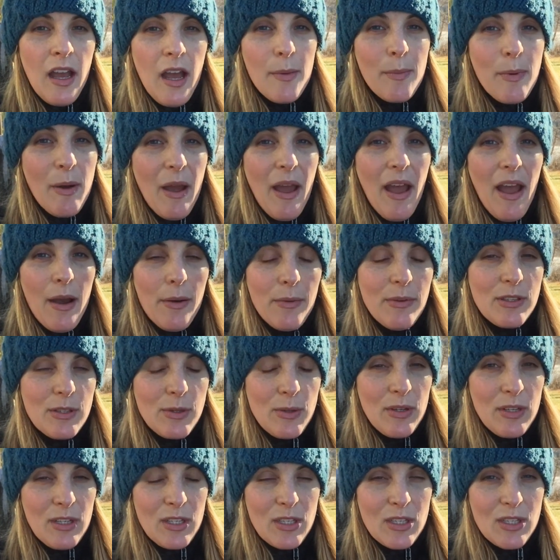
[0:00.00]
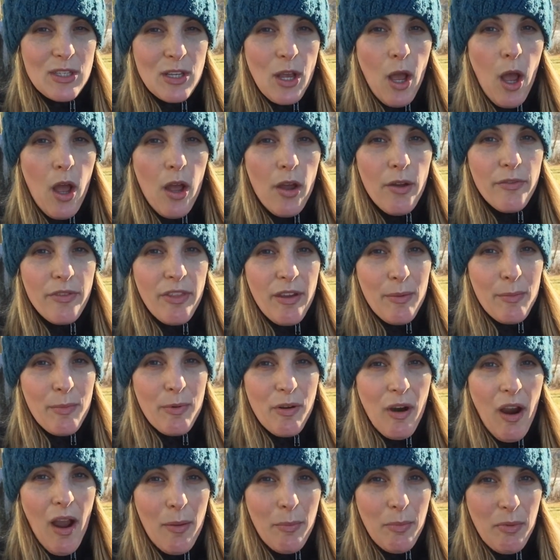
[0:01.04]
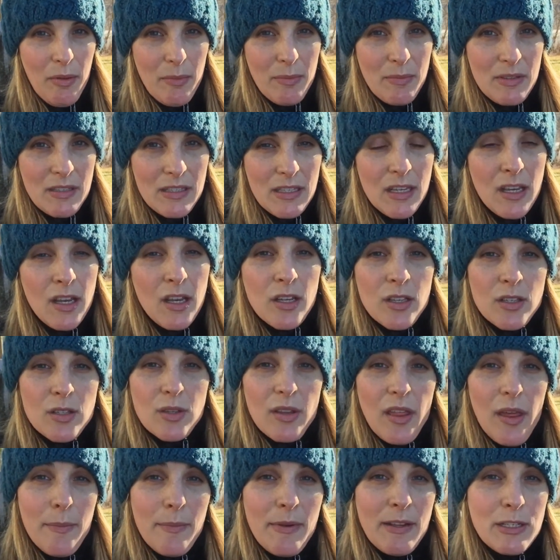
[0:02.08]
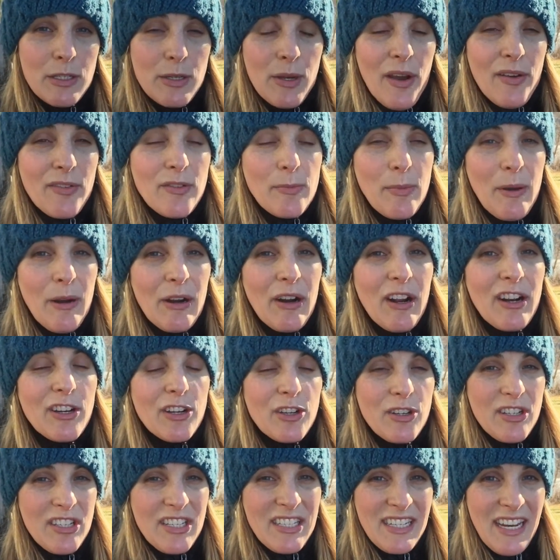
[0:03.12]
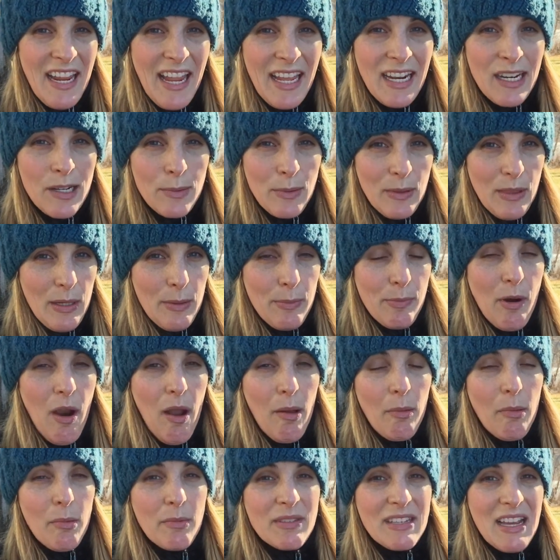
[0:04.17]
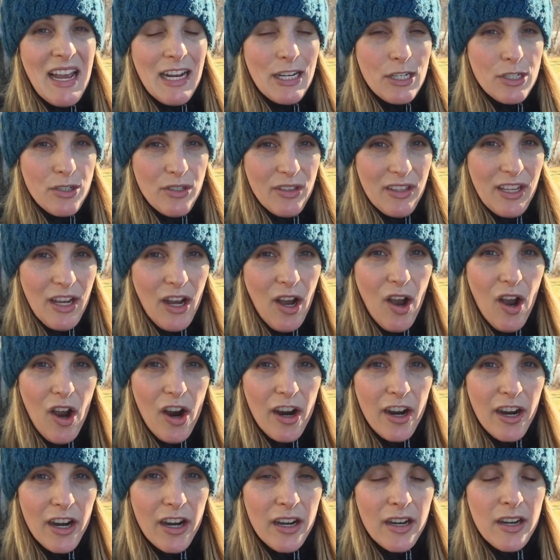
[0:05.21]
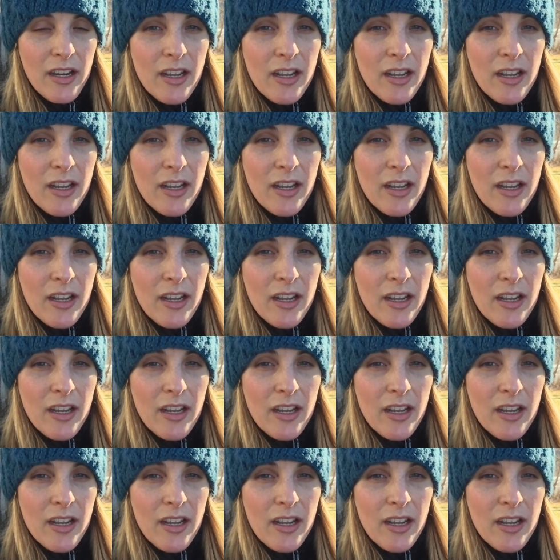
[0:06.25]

about how it's going to solve their problems. So that means you have to better understand what their problems actually are.